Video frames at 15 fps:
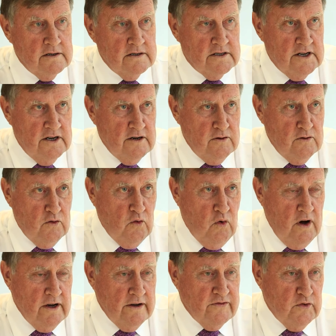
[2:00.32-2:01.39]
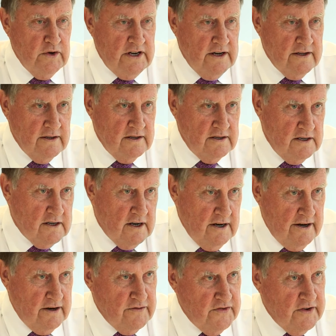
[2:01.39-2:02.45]
So why have we done these
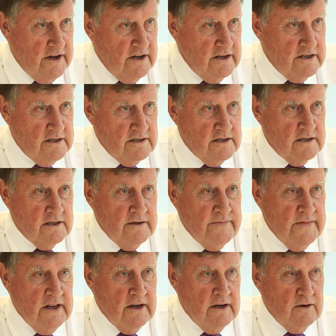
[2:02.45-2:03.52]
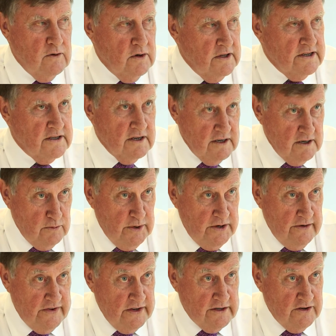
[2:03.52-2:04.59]
clarifications? Well, there's a little bit
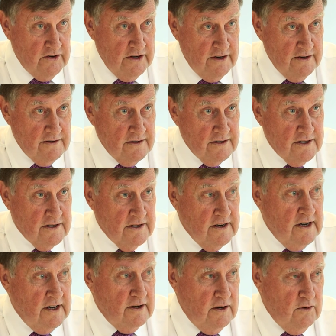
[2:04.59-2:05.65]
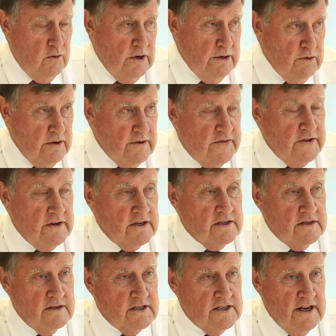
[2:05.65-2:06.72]
of history to this. When we'd
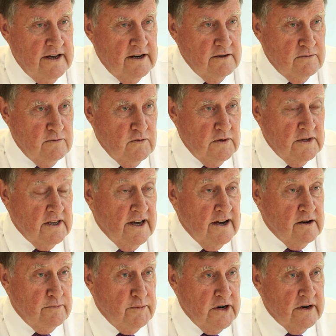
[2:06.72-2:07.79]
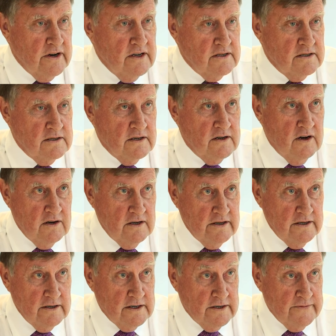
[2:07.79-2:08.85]
finished the standard, with our American
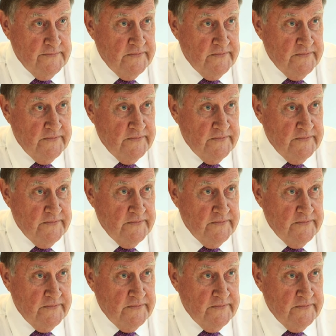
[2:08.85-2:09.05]
colleagues,